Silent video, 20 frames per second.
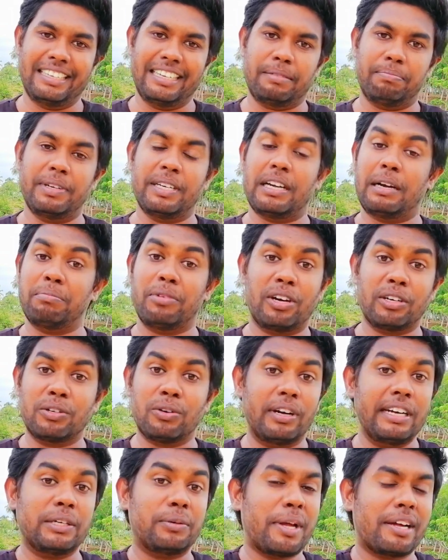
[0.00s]
It means I'm not
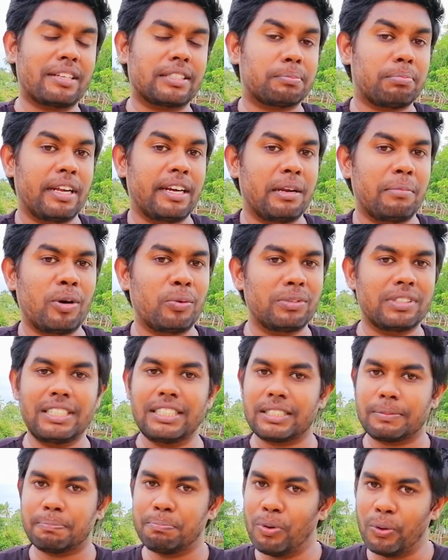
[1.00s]
going to explain about
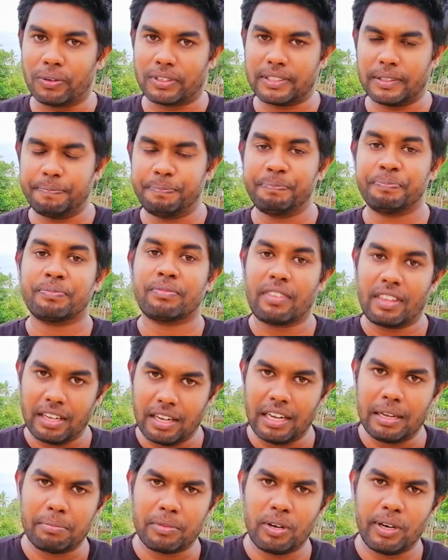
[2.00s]
this book.
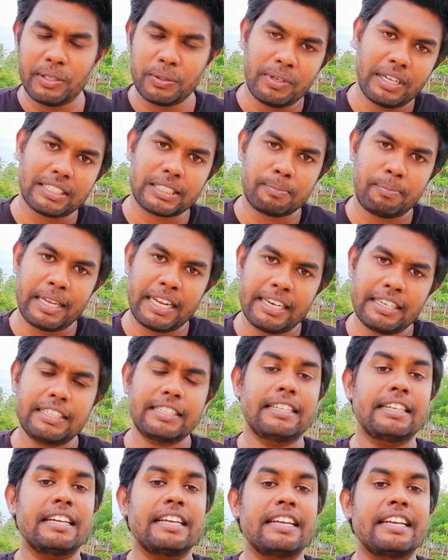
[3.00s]
I'm going to explain a
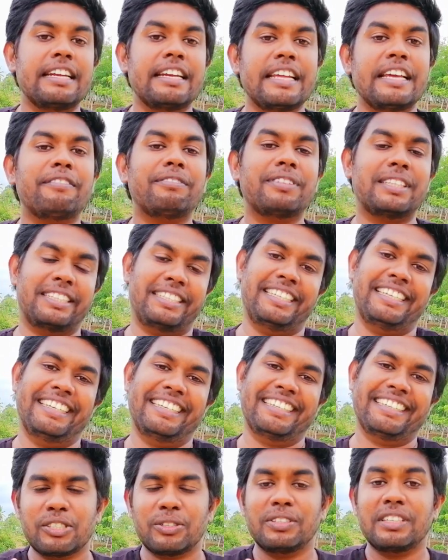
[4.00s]
new
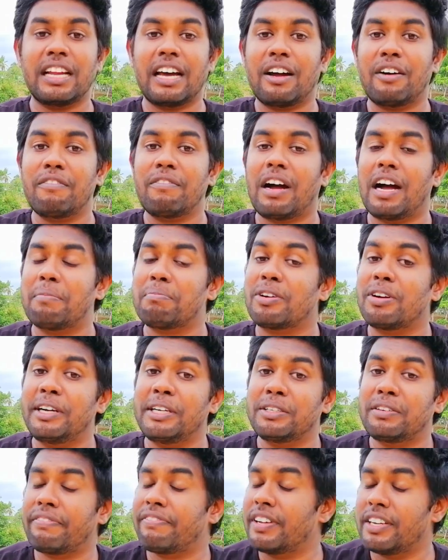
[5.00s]
thing. So now I'm
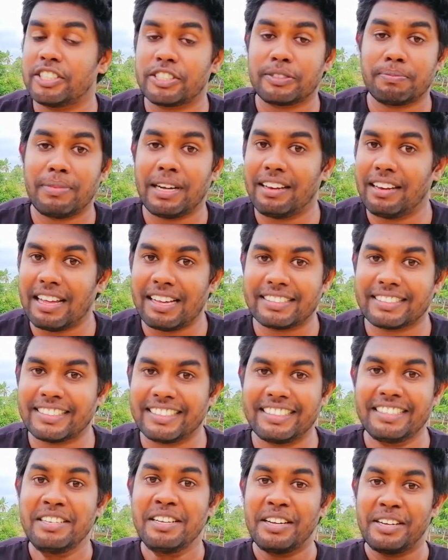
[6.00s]
going to finish my
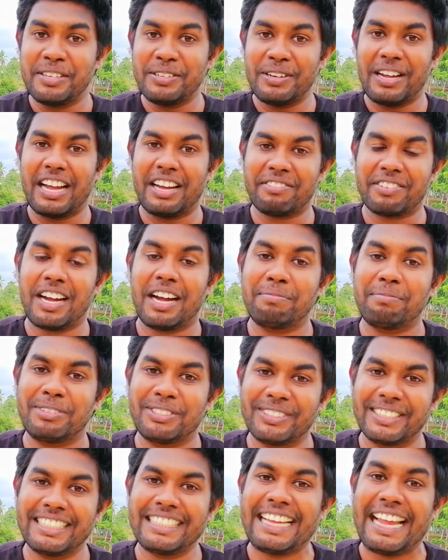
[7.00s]
lesson. You have come
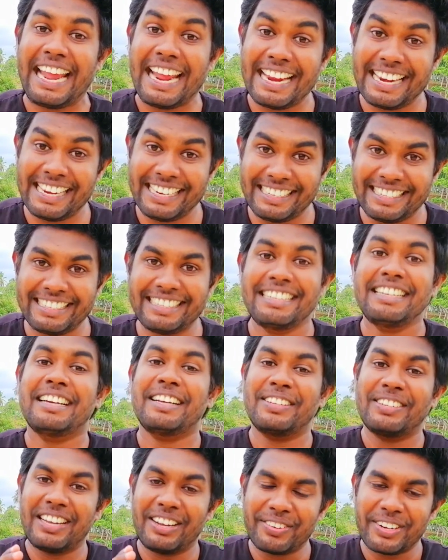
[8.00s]
to the end.
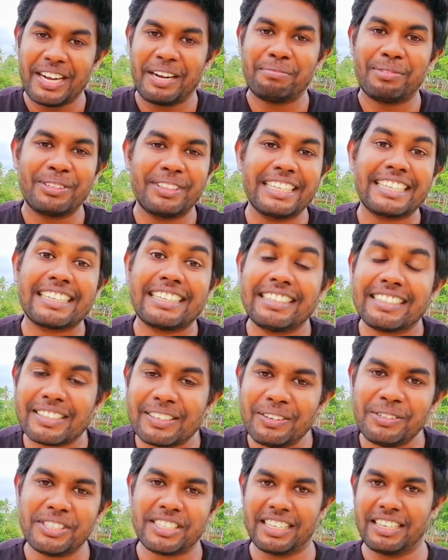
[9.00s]
You have come to the
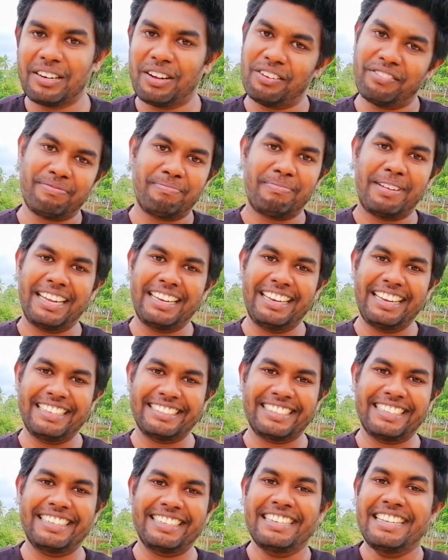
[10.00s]
conclusion of my
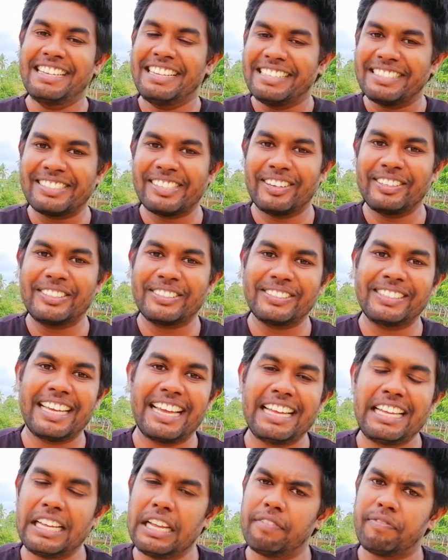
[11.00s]
lesson. So
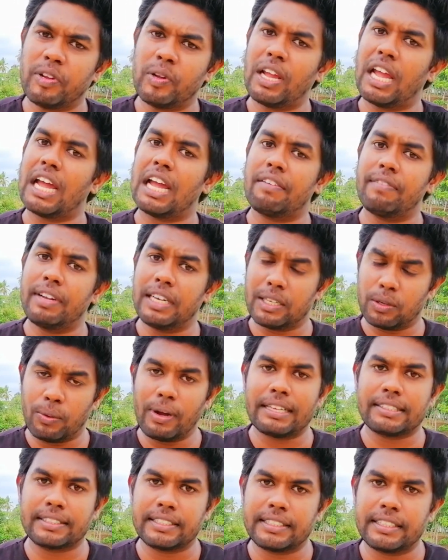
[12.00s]
today, if you have any
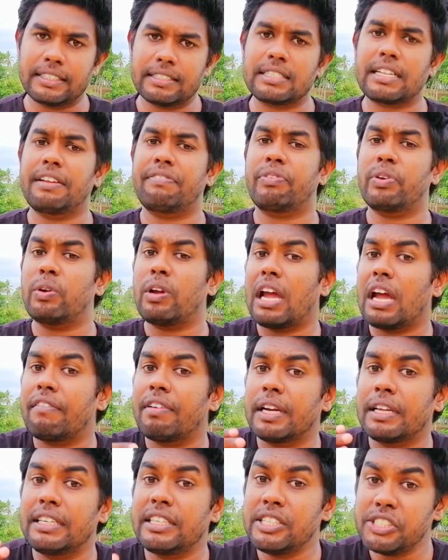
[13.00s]
questions, if you have
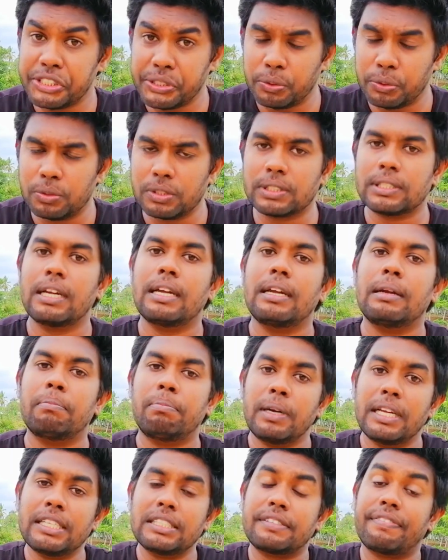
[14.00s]
any issues,
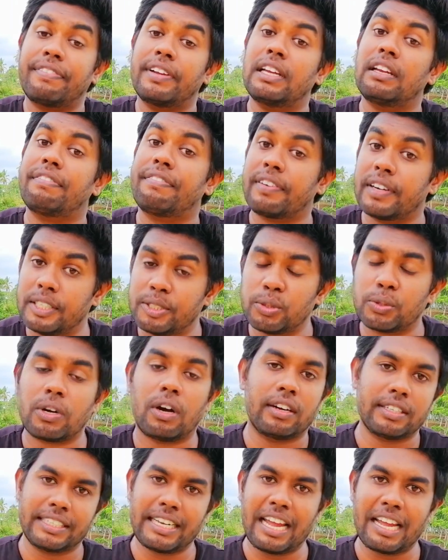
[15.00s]
please feel free to
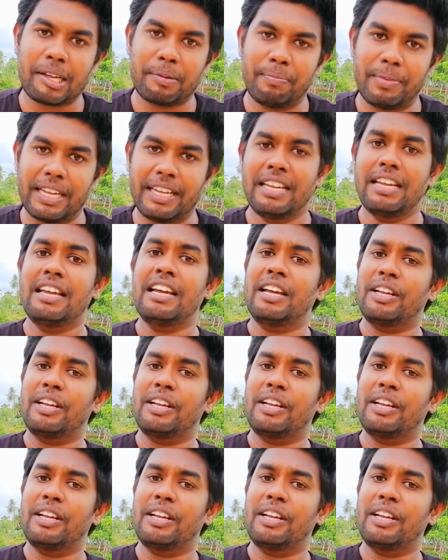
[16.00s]
contact me.